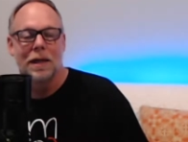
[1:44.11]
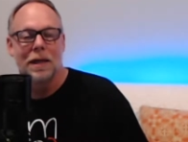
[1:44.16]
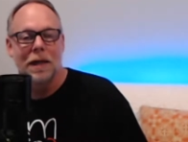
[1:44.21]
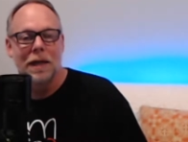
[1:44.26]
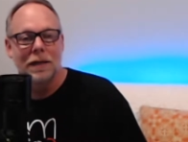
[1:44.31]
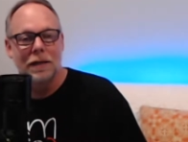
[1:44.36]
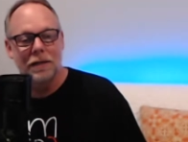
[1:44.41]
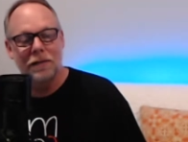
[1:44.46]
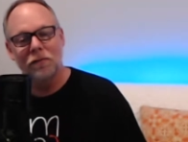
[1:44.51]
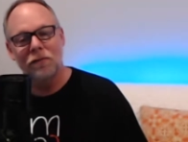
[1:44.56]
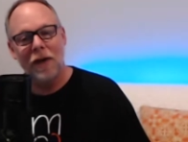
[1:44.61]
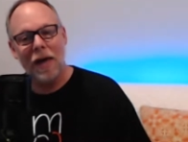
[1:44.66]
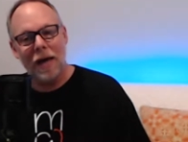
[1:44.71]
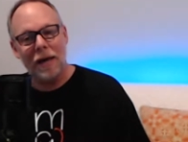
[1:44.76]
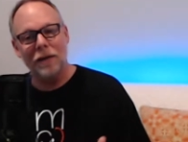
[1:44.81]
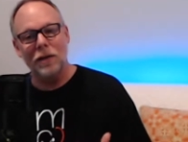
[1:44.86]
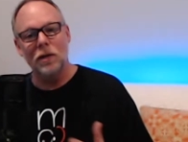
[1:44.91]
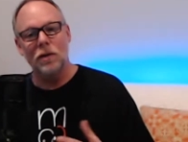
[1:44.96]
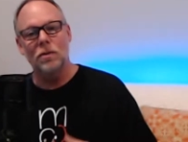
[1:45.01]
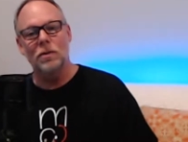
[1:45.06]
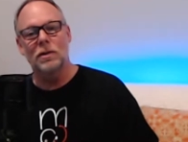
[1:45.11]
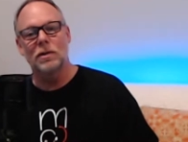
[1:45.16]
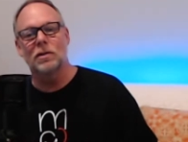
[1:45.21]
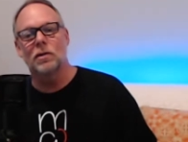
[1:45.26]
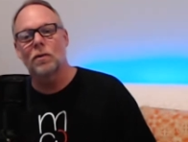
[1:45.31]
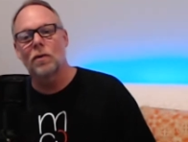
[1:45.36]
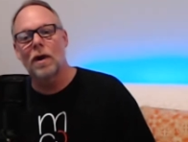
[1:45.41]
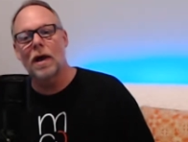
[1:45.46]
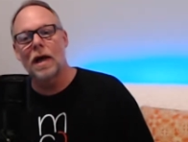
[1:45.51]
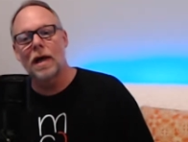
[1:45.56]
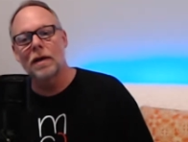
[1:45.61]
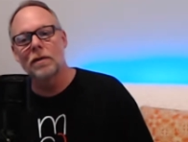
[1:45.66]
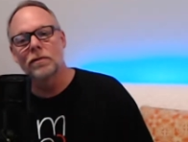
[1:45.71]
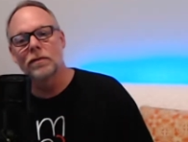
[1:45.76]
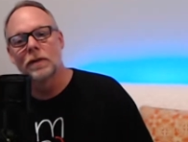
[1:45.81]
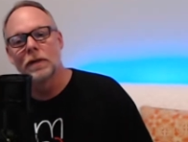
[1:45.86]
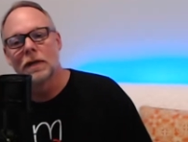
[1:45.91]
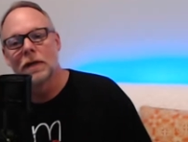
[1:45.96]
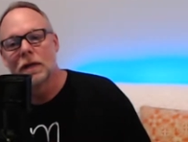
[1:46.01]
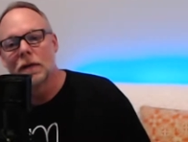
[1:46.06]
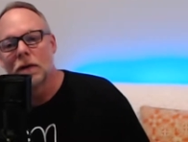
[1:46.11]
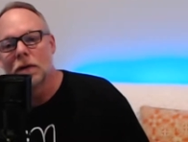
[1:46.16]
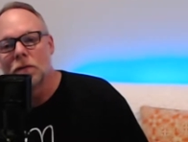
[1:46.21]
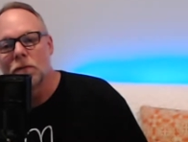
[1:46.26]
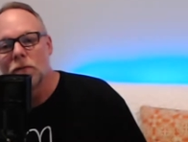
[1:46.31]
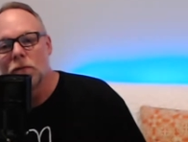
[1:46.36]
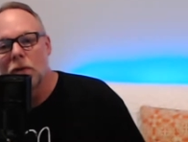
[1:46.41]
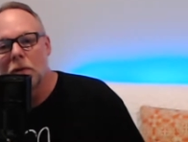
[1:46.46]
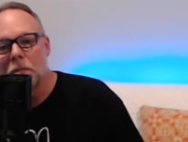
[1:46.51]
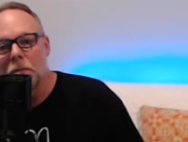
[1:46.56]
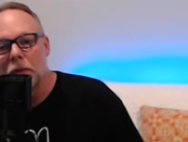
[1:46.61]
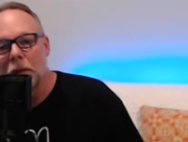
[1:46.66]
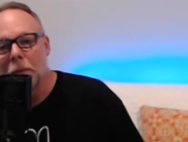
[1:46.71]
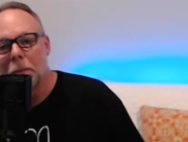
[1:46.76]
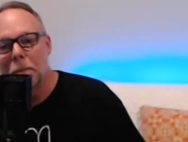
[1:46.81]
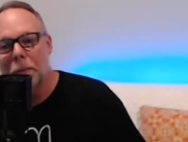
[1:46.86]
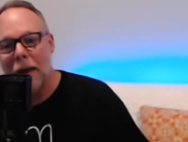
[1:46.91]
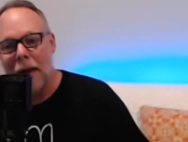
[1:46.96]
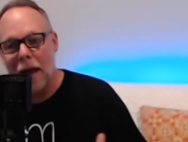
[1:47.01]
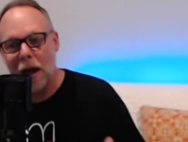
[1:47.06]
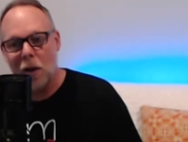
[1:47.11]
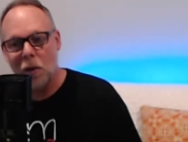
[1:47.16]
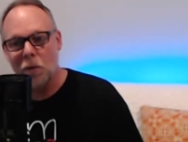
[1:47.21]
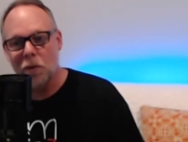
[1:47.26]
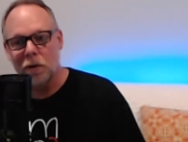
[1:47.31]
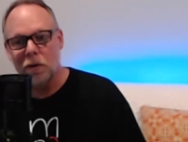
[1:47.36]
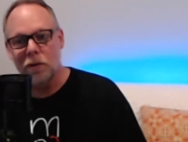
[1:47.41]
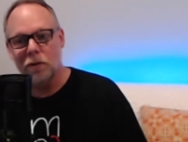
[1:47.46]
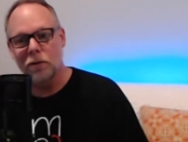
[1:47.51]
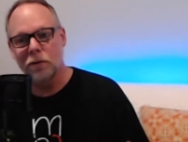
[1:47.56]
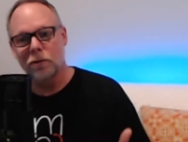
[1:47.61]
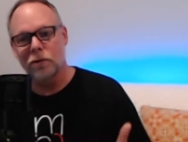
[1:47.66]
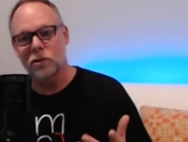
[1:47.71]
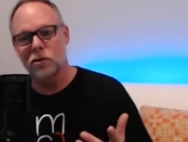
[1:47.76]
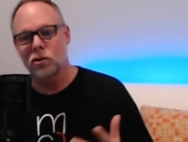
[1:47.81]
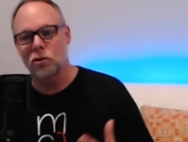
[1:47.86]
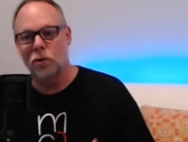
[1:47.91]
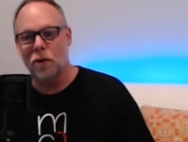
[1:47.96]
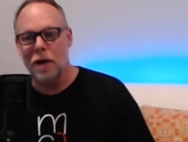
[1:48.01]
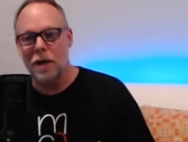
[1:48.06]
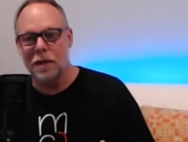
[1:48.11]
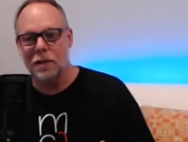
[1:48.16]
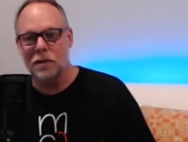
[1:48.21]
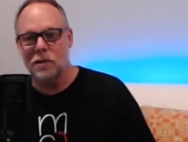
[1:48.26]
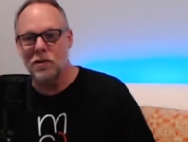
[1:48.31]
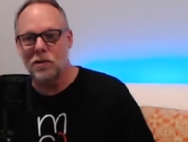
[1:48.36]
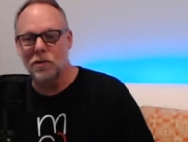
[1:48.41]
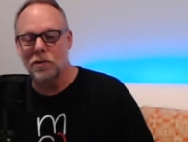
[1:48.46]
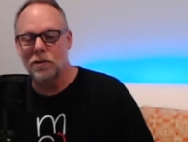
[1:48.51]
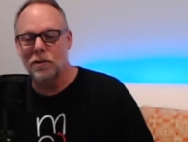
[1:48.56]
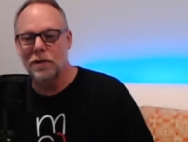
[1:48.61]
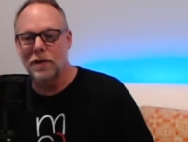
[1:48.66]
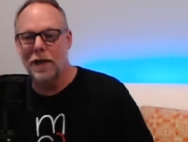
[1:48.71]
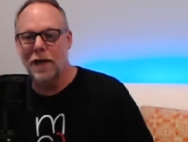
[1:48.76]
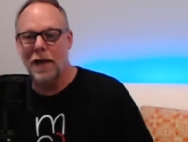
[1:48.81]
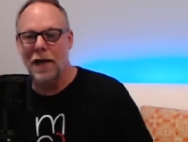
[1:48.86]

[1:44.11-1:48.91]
And its value is derived from the power or trust or